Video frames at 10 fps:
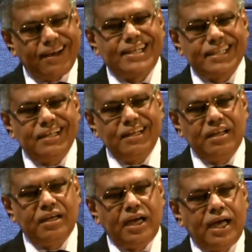retail,
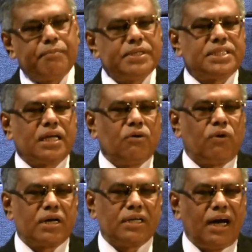and basically
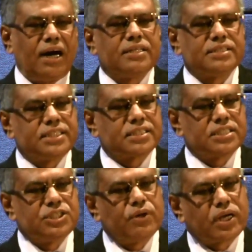what are the other
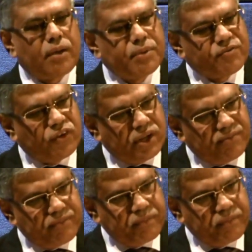sectors you are coming for.